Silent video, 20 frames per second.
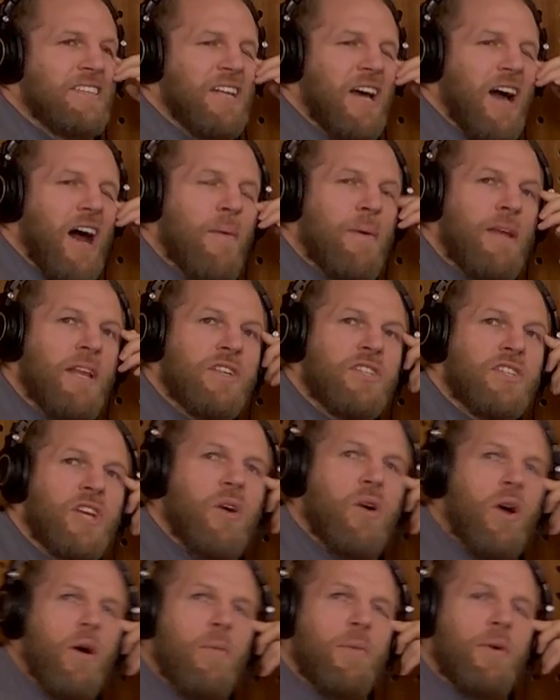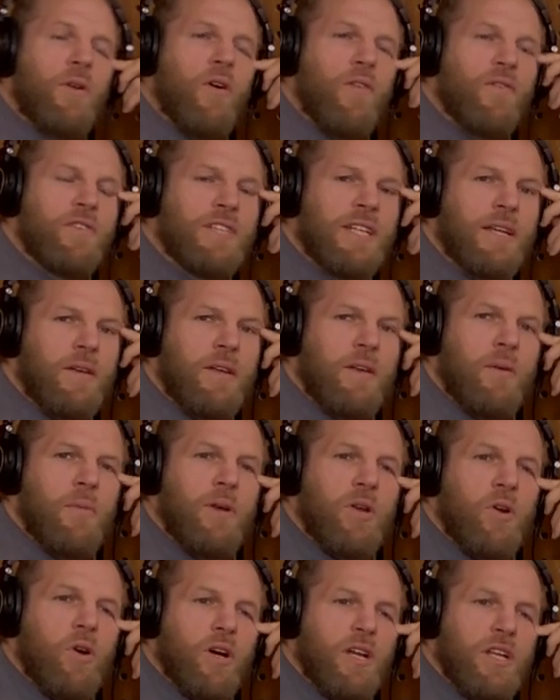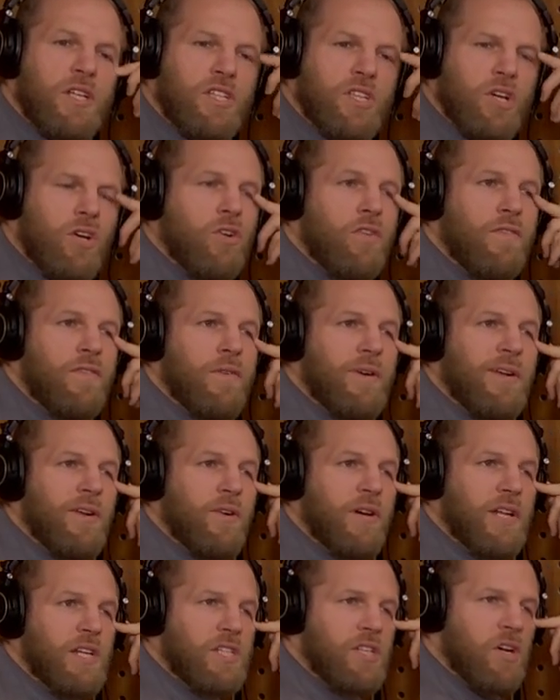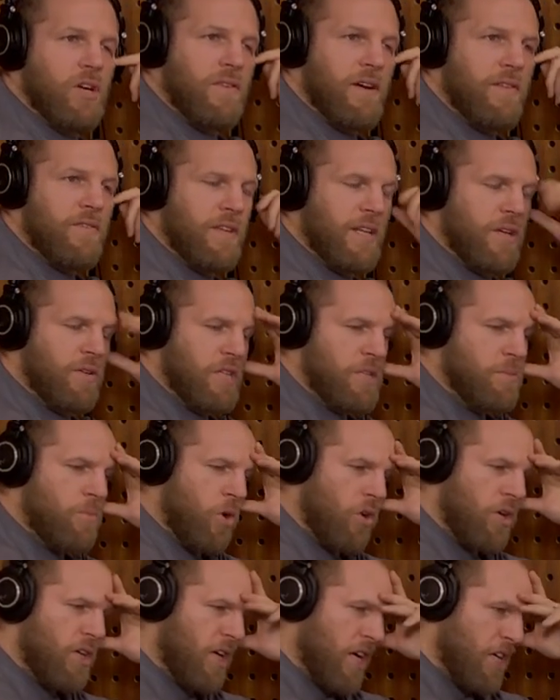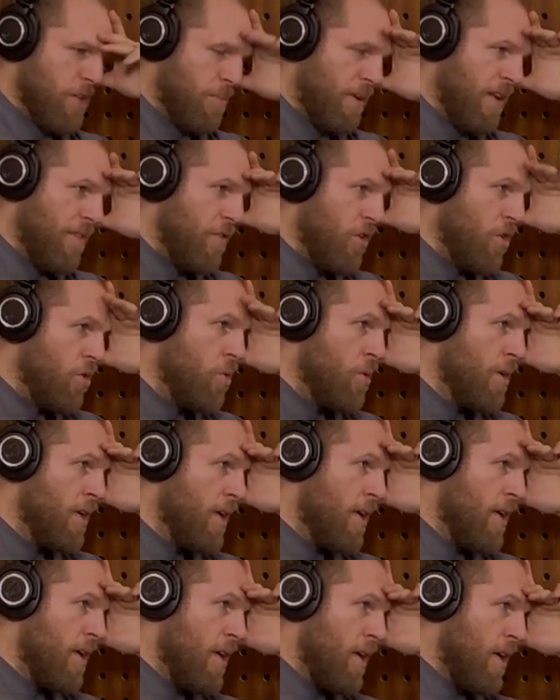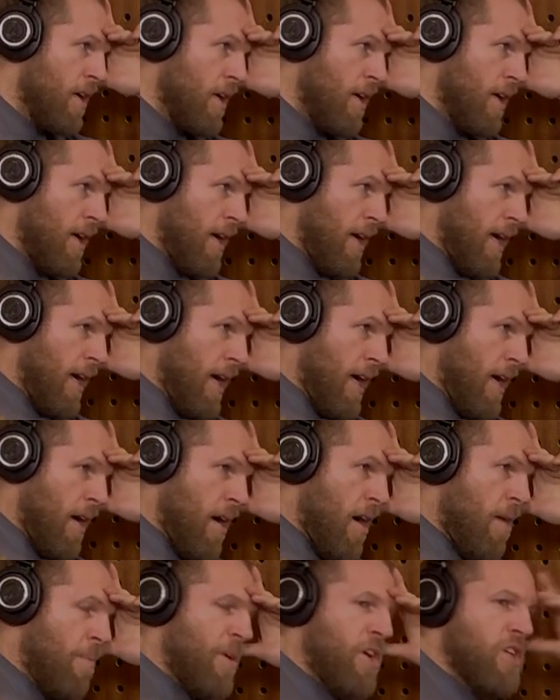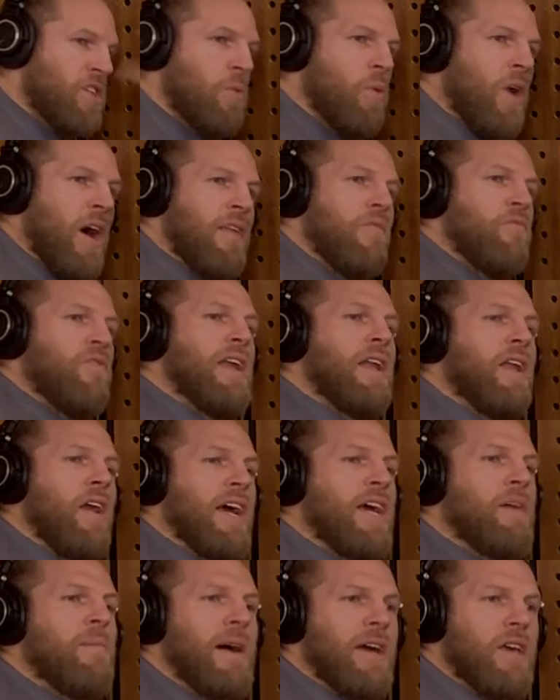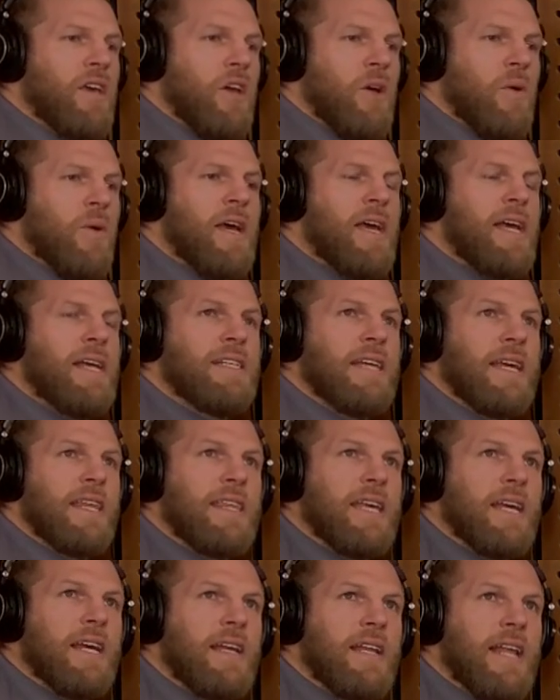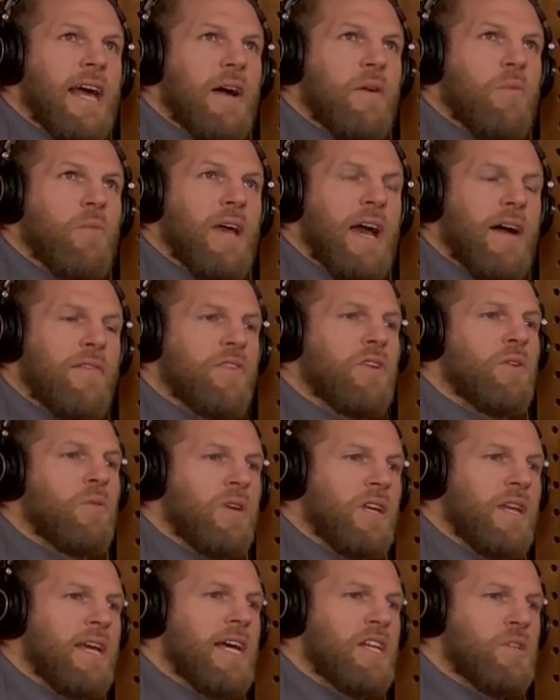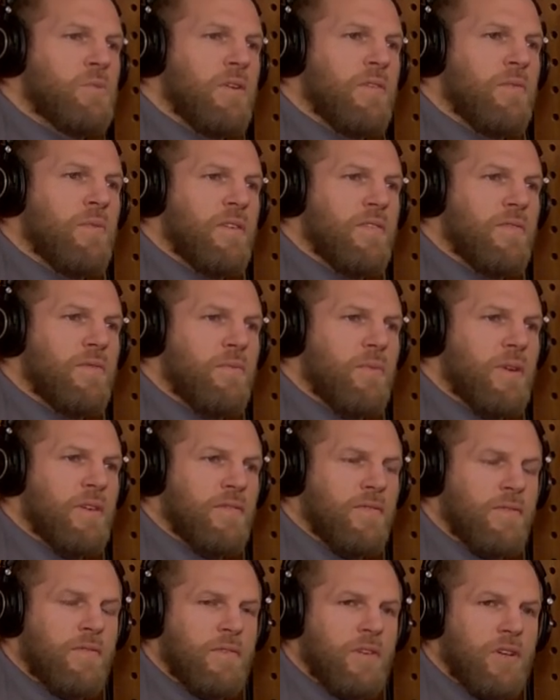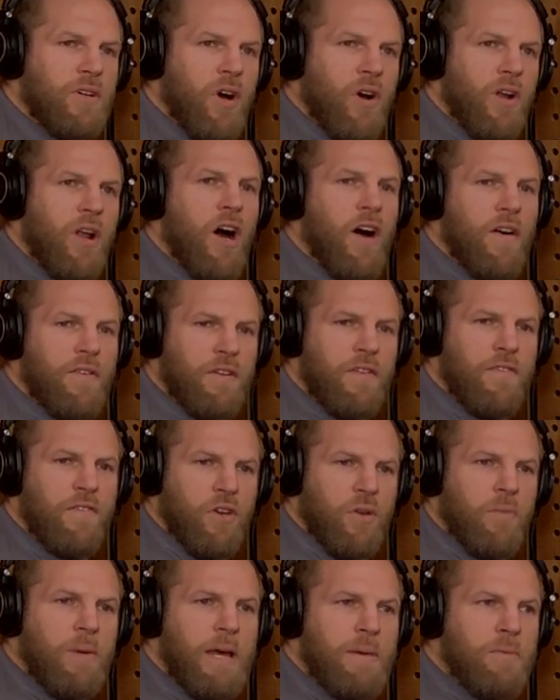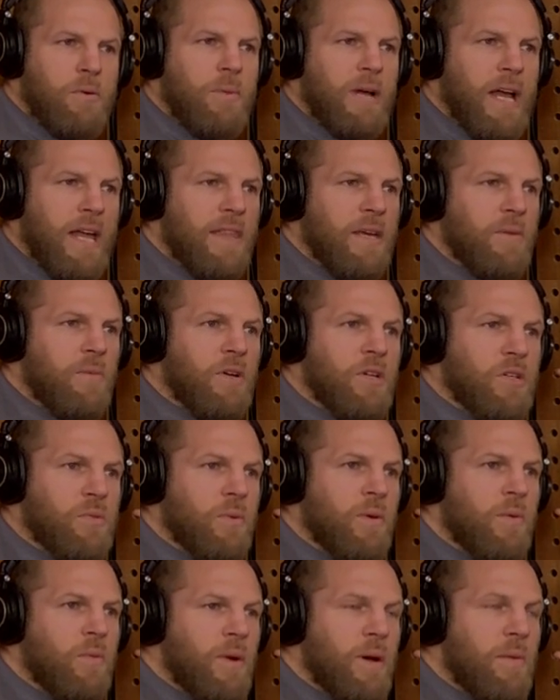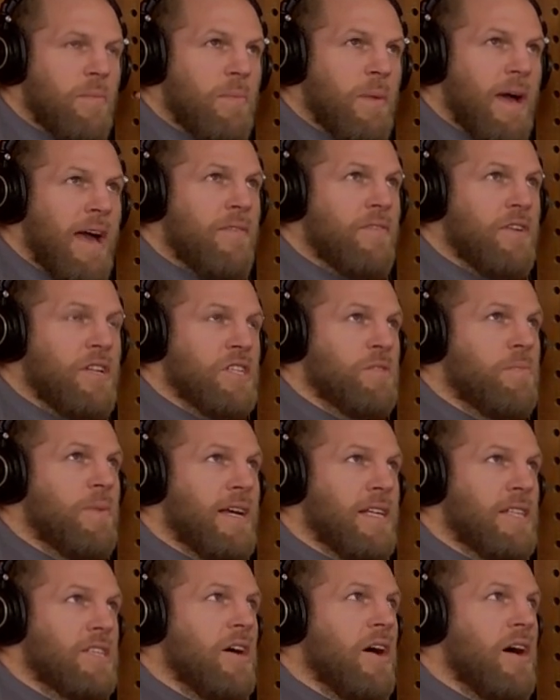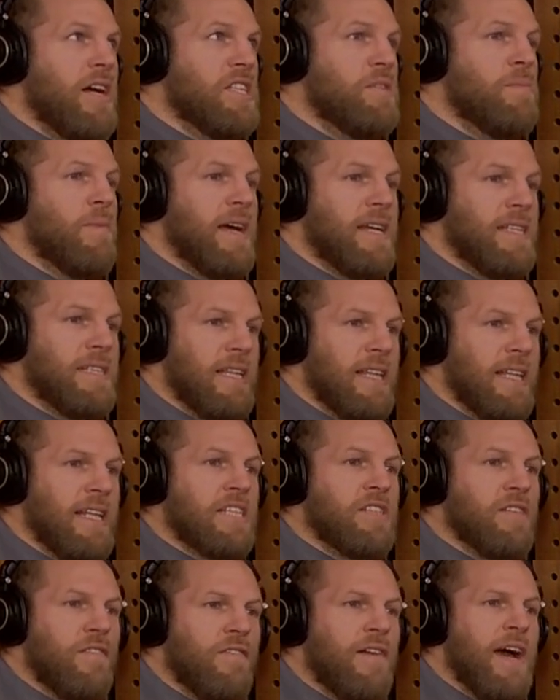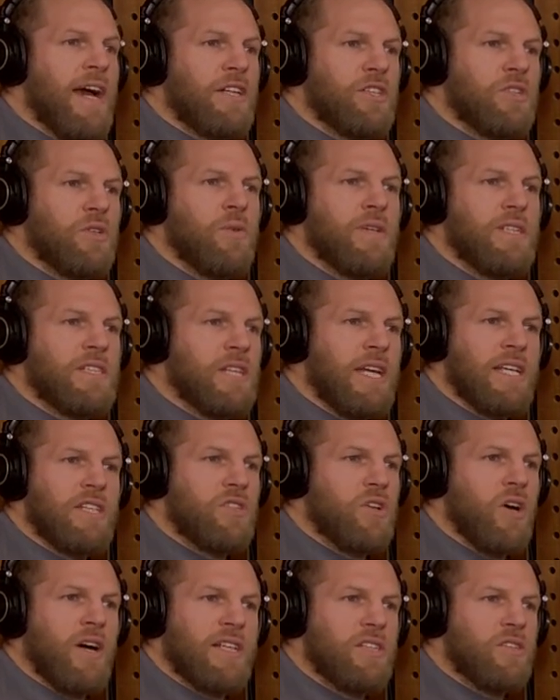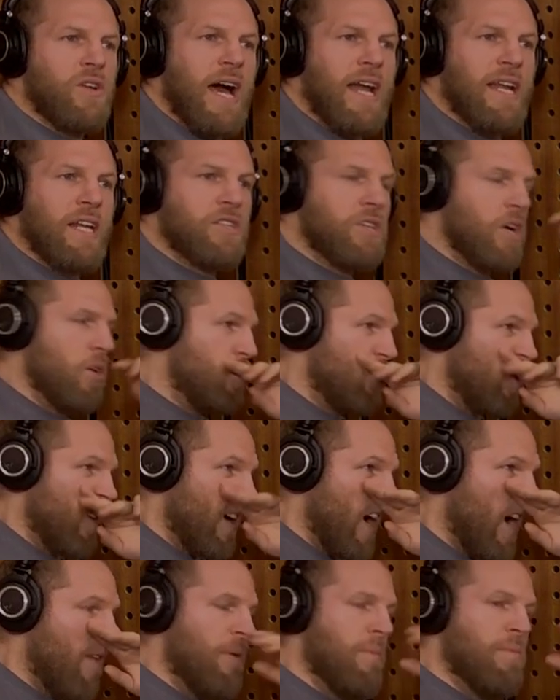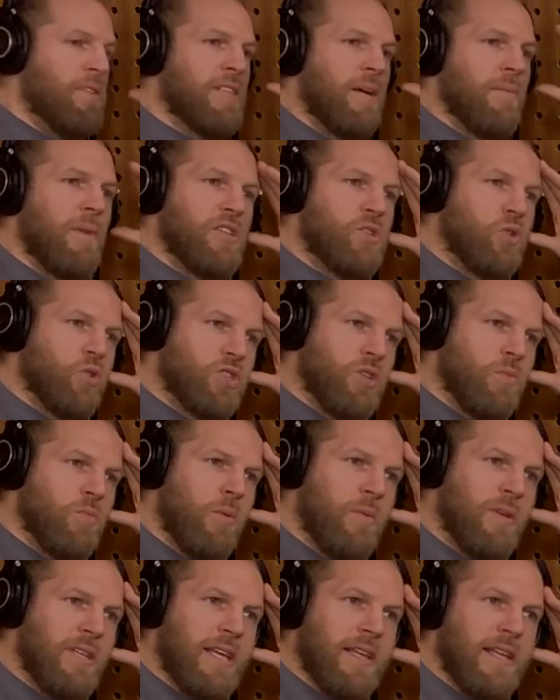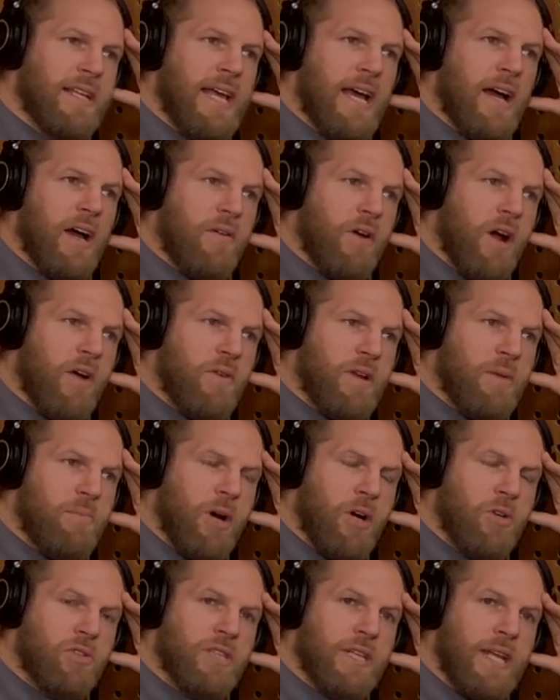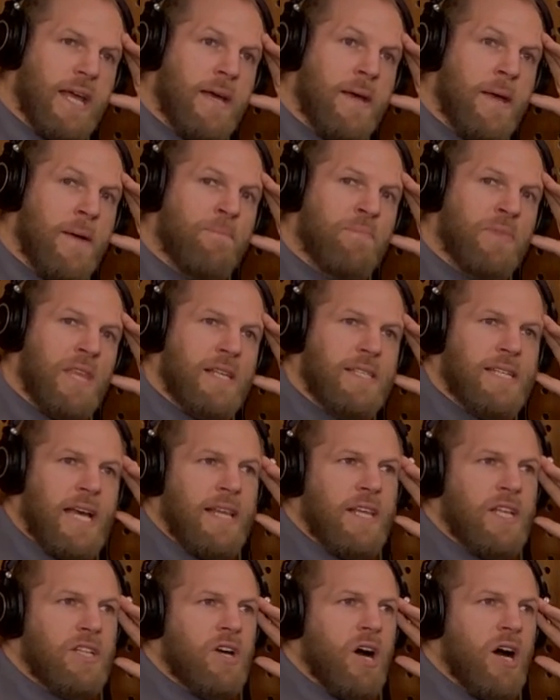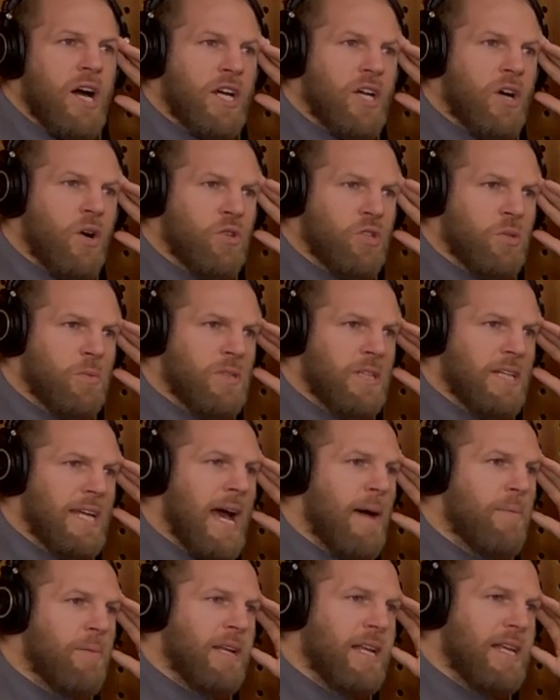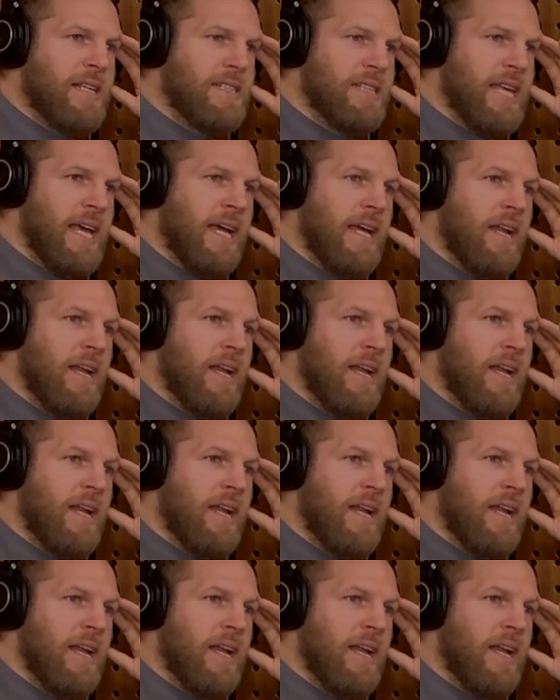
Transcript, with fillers: So obviously we're not going to solve everything on this podcast, but if you, because what I really like about you is I think that we've gone after a few people, but I think because we're evidence-based, science-based, I think these are factual. It's not anecdotal. Like I remember I saw some woman the other day, I reposted it, saying that diet culture was a capitalist